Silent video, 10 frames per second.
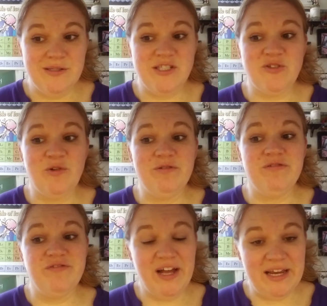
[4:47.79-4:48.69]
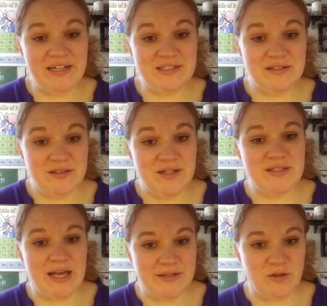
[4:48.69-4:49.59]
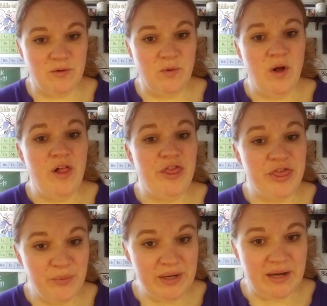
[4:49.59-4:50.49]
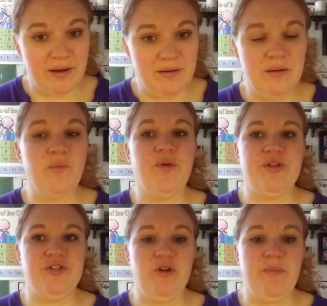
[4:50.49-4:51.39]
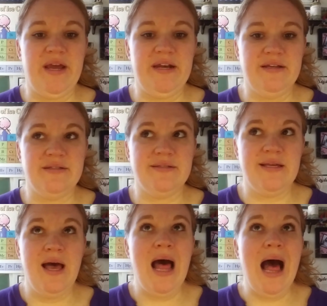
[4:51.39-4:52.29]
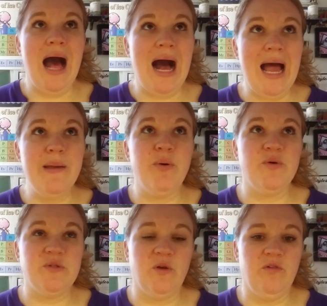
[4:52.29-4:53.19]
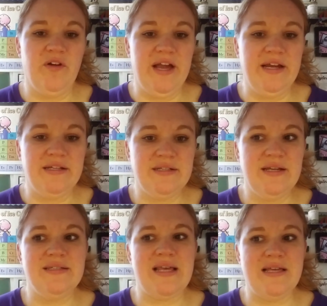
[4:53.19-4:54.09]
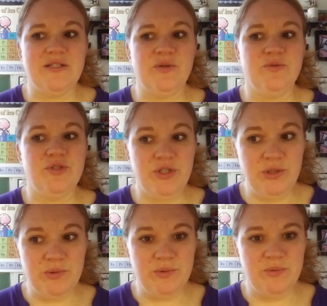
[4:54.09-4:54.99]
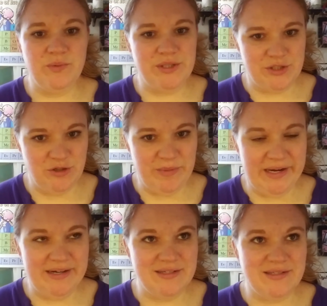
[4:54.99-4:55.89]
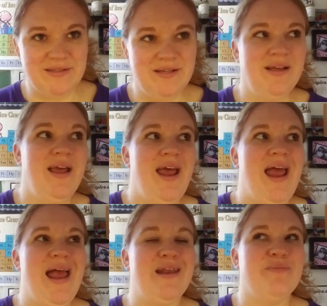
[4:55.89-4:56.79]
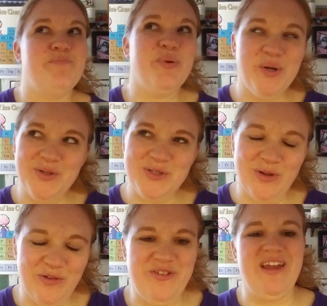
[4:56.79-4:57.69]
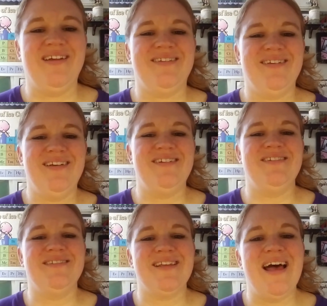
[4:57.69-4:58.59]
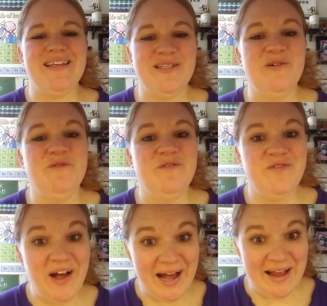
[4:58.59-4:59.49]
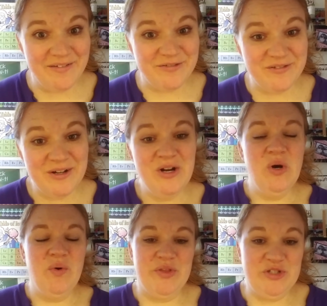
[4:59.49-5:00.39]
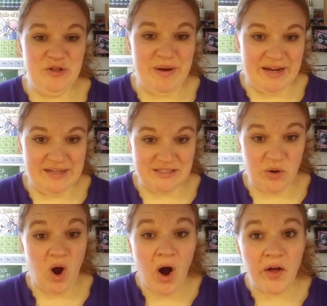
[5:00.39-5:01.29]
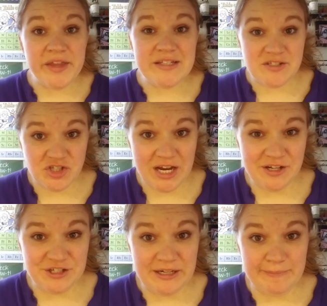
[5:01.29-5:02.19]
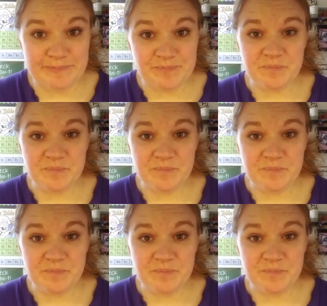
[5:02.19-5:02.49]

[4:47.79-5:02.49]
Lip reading: Sulfite is SO3 with a 2-. Hyposulfite is SO2 with a 2-. And persulfate is SO5 with a 2-. So all that's changing